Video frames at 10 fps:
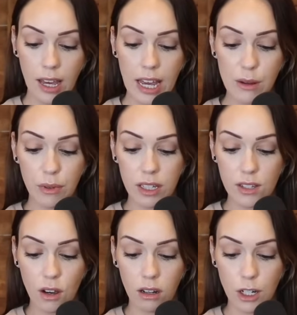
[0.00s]
Ambulance
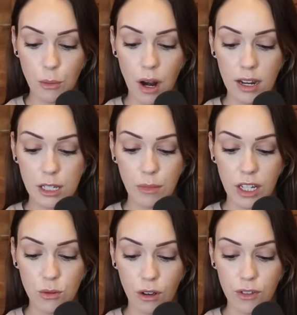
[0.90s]
called at approximately
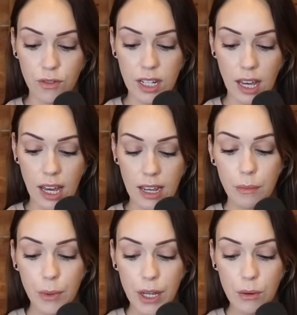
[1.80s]
12:58.
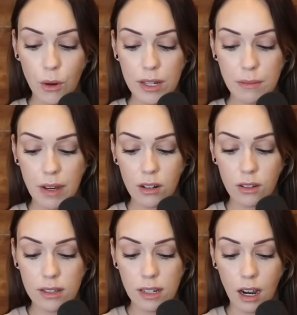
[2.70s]
Booking requests
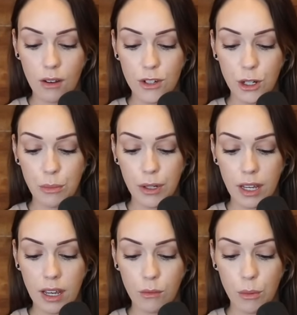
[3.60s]
medical staff to
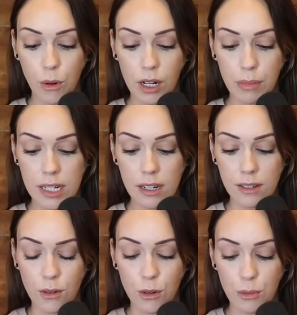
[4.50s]
booking, reporting PT is
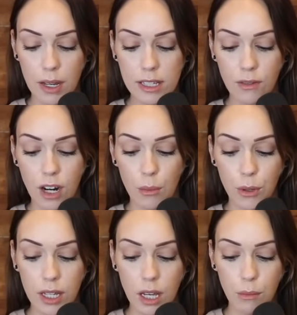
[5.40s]
unresponsive and not
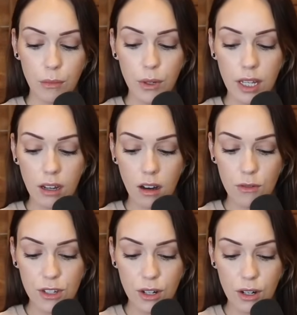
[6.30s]
breathing. Booking
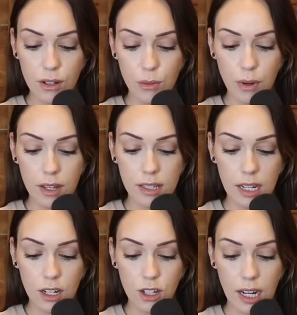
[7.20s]
officers was
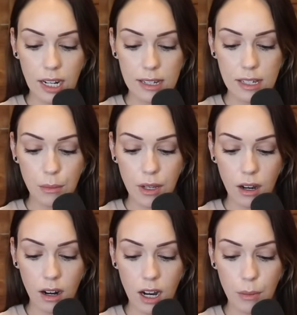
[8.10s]
initiating
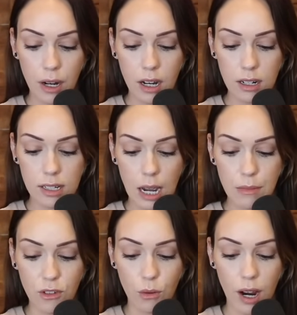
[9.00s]
CPR upon time
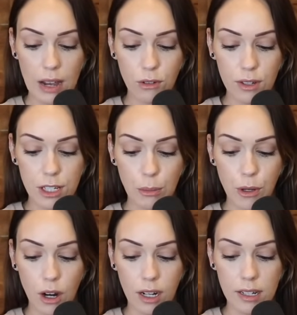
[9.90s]
of arrival.
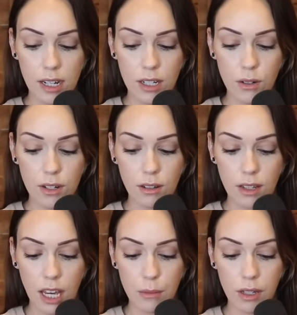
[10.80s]
CPR continued until
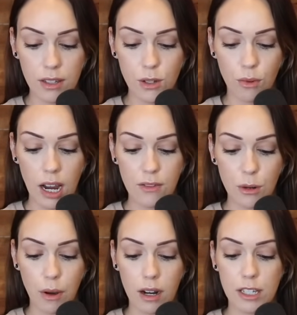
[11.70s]
the ambulance arrived at
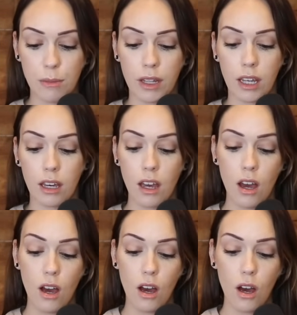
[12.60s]
approximately
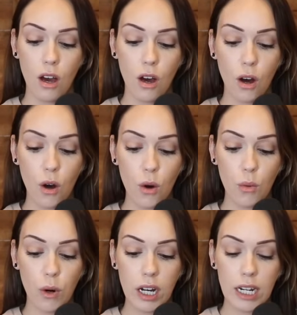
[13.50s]

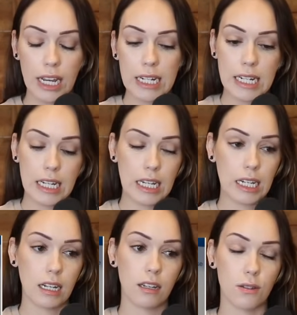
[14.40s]

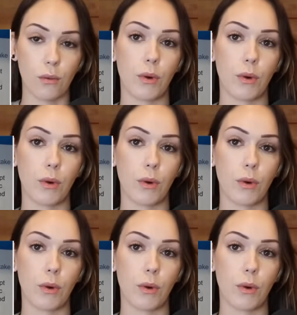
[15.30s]
01:18, so